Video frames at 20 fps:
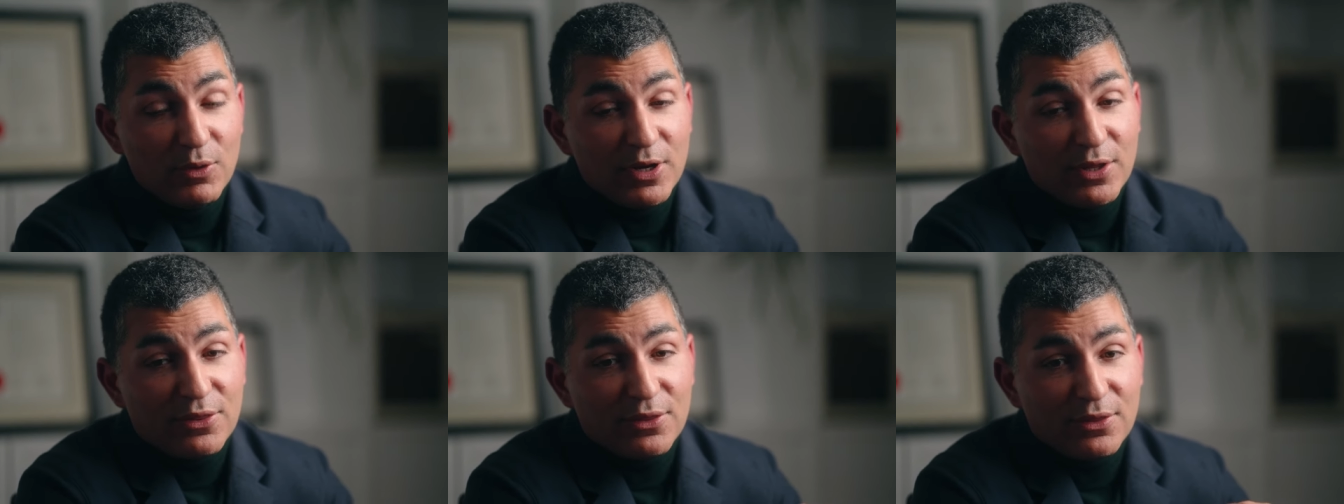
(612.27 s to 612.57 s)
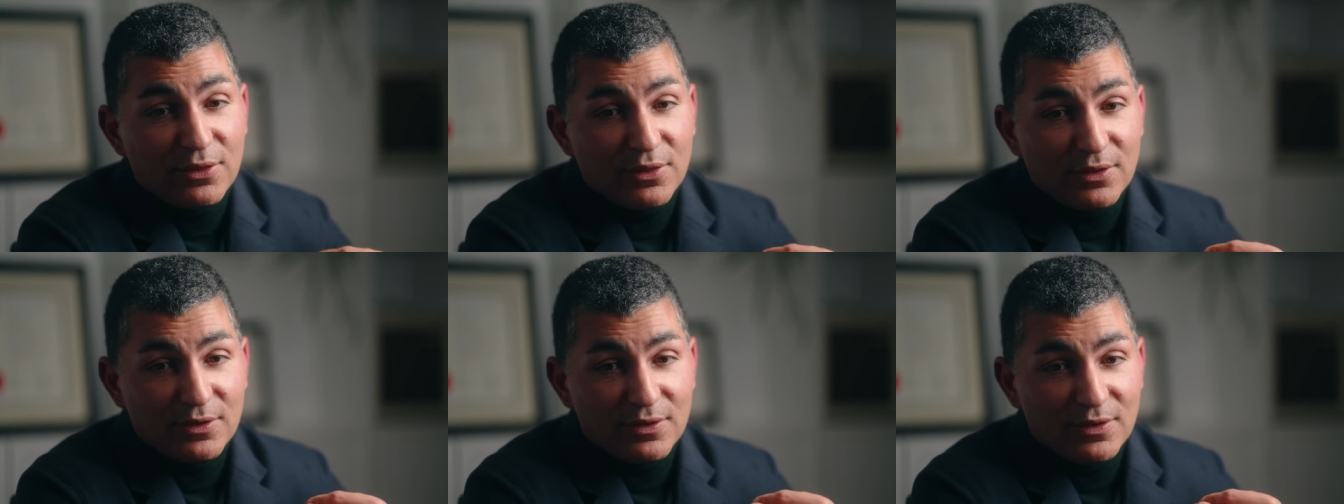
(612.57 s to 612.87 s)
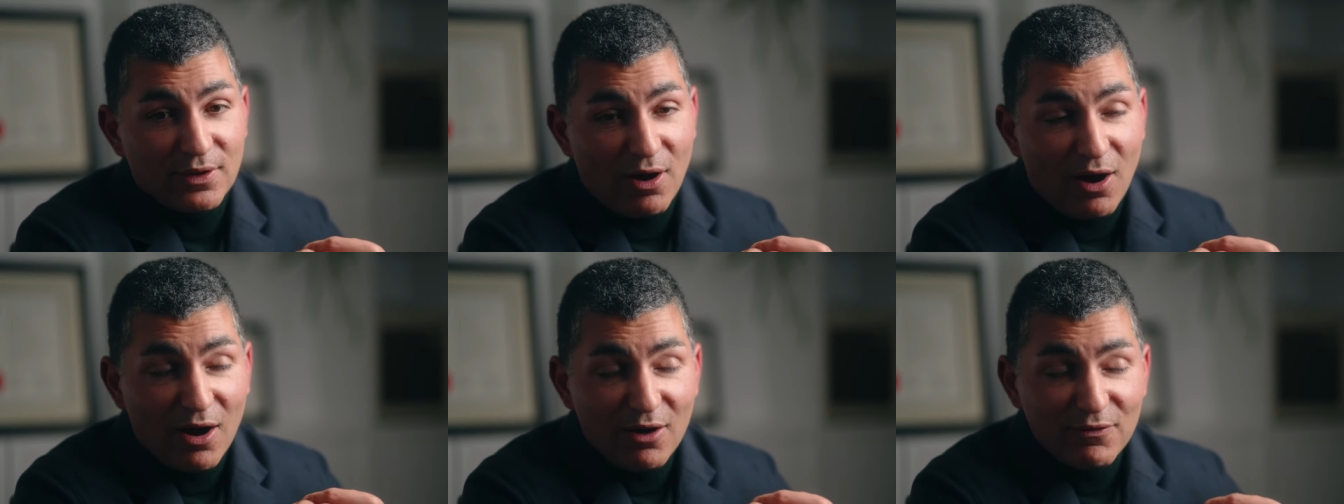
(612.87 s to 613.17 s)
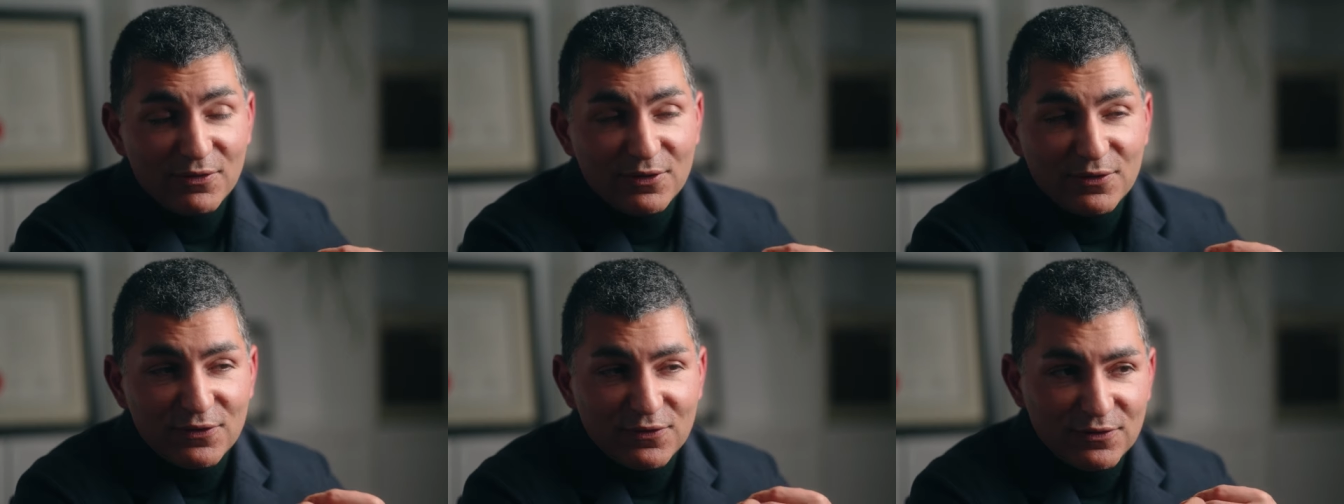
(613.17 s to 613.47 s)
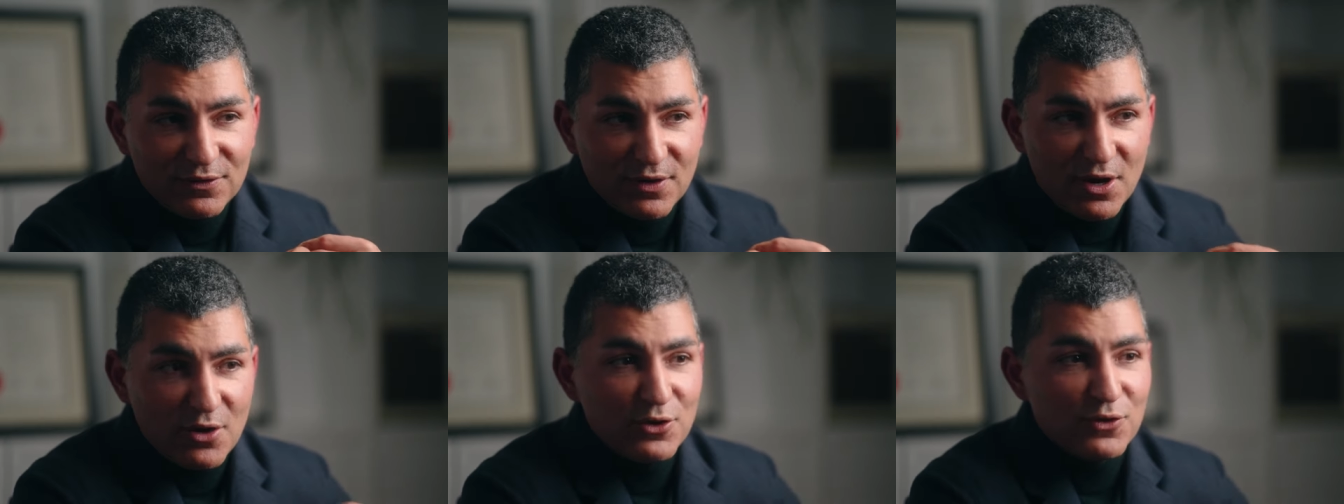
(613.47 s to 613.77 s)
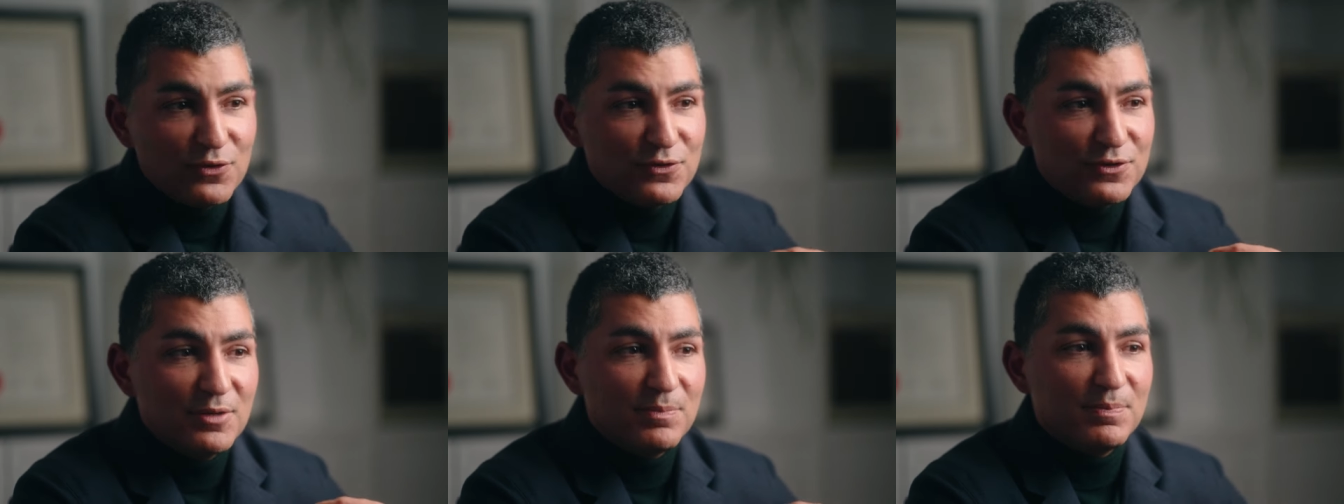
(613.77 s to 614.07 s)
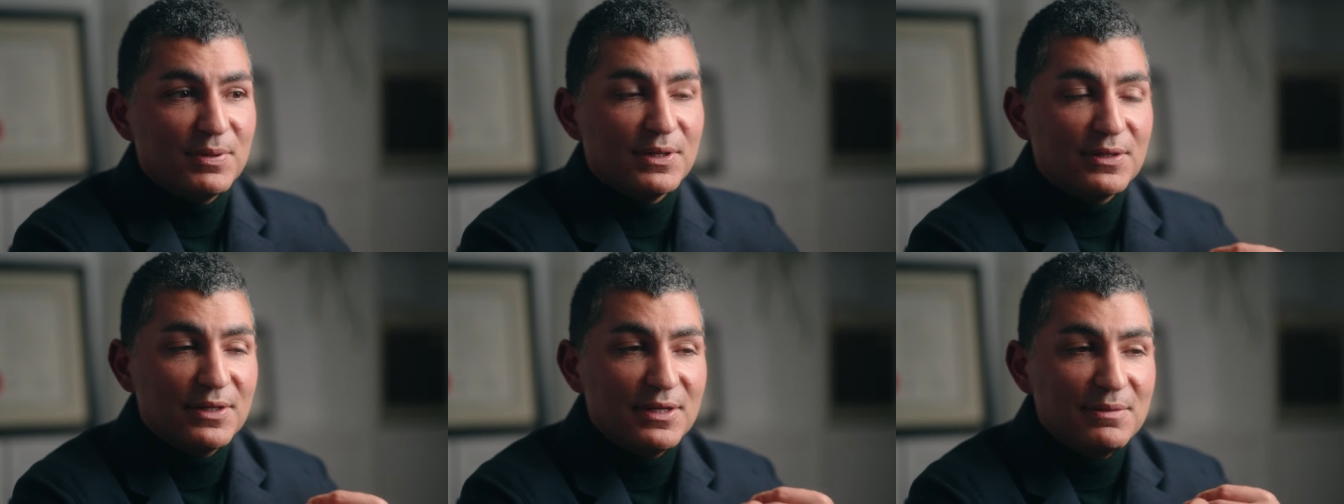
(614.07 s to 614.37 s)
with often
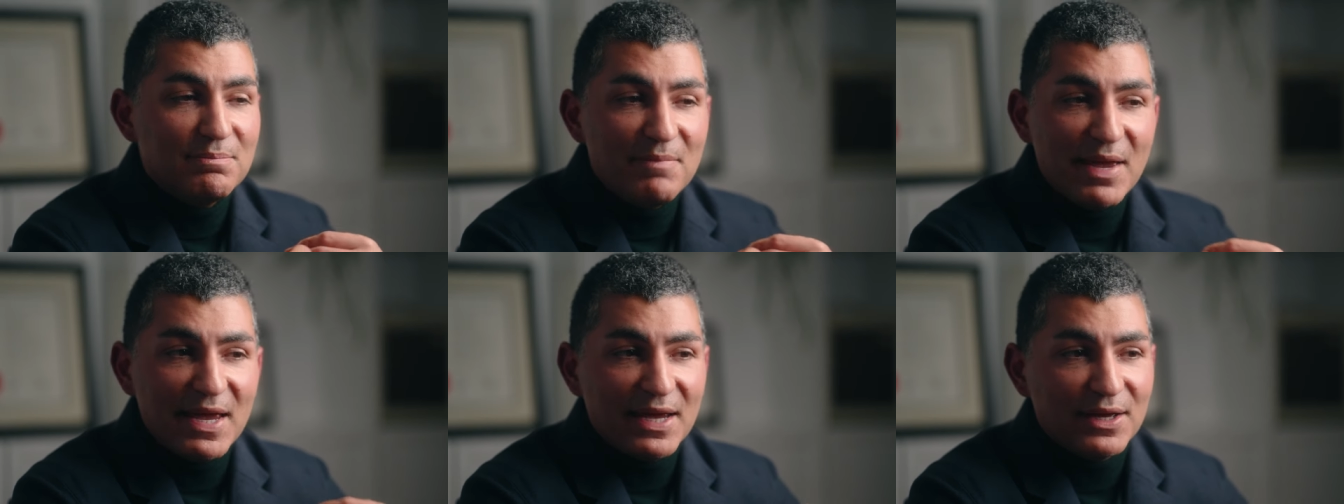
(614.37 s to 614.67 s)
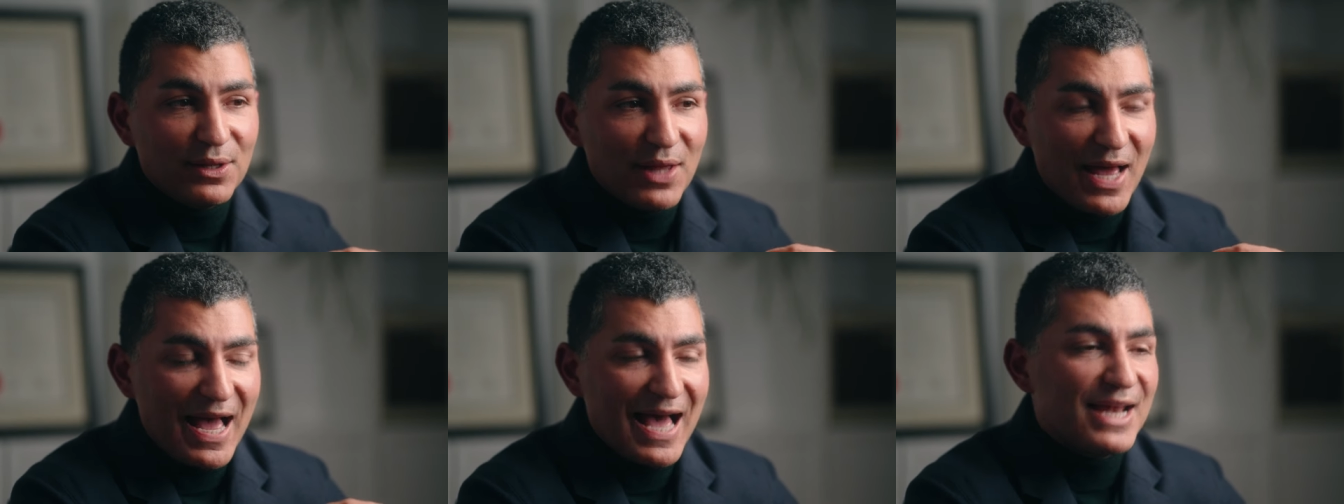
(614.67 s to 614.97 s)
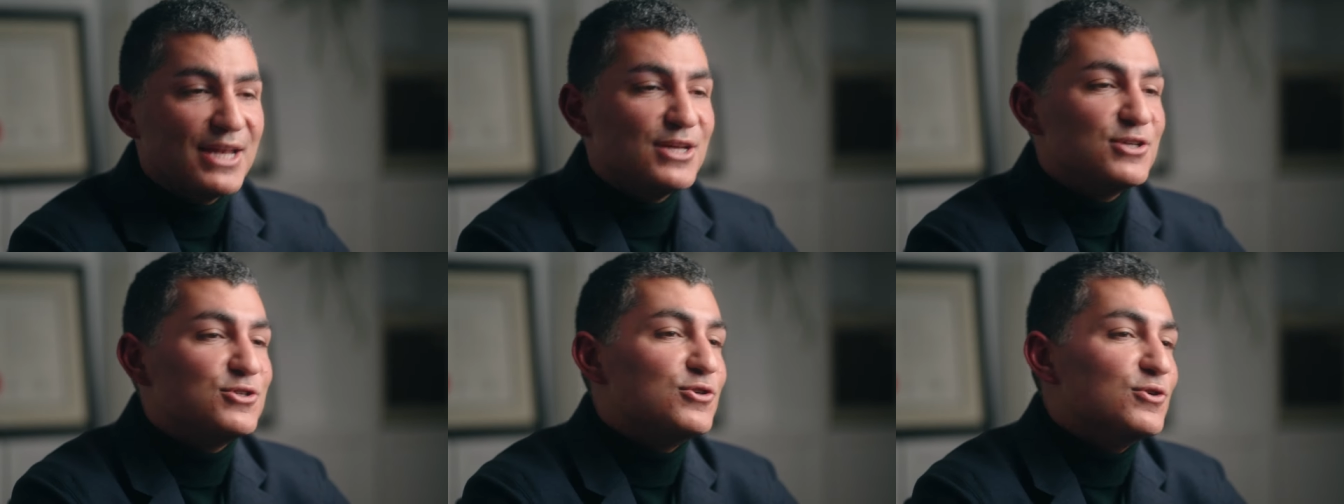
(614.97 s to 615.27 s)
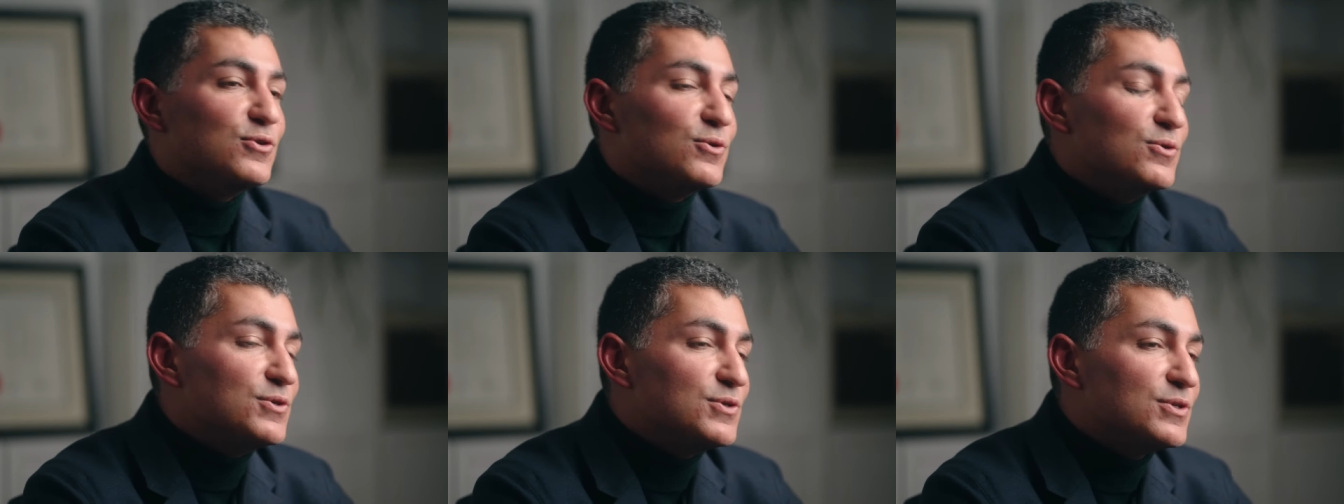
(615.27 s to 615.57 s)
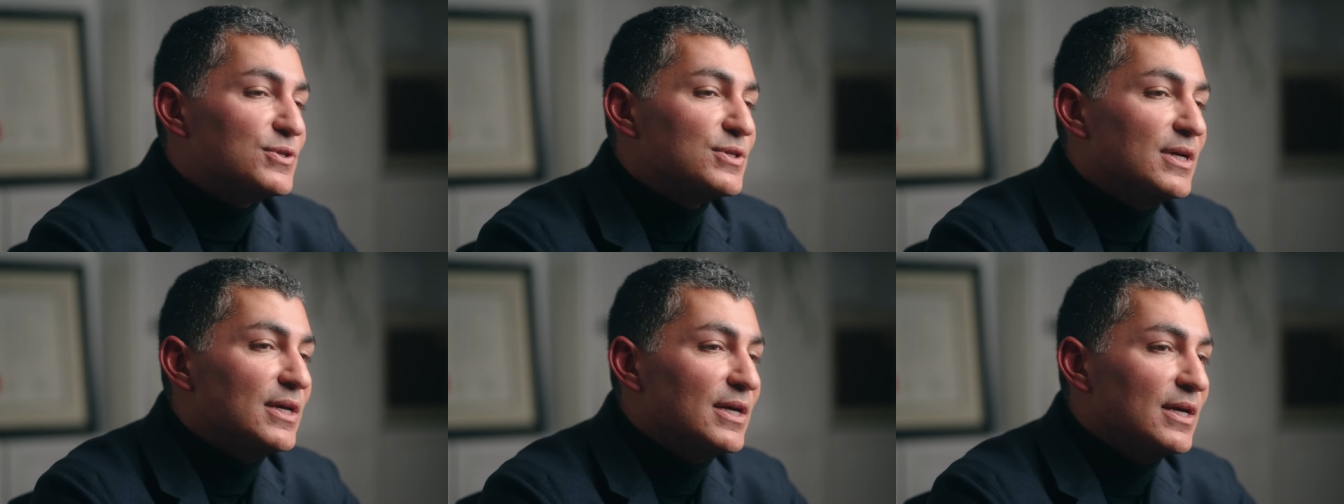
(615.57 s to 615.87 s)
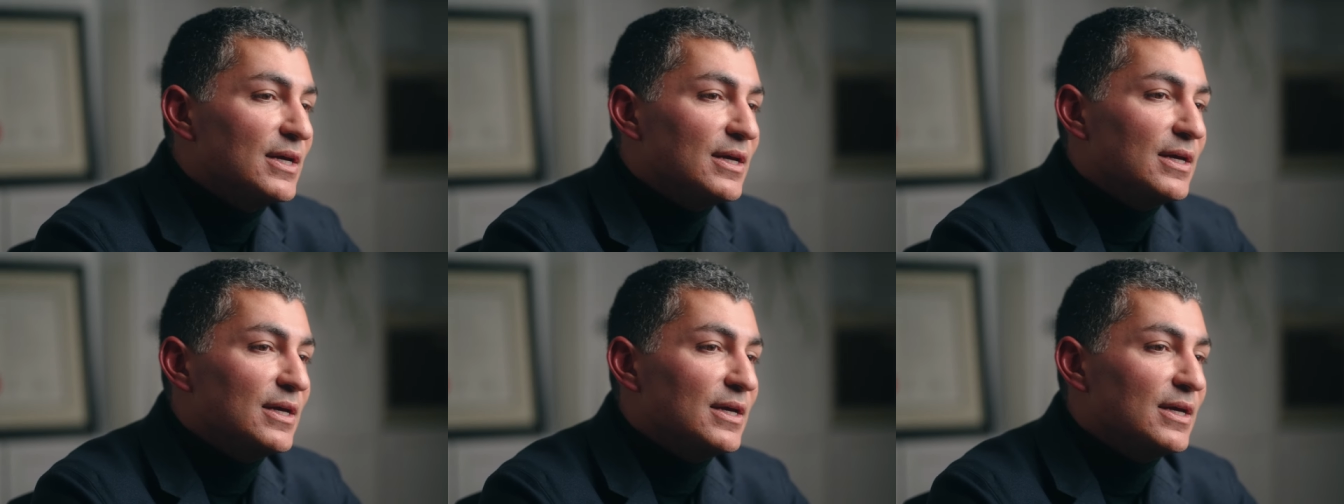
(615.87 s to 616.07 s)
stereotypically male attitudes.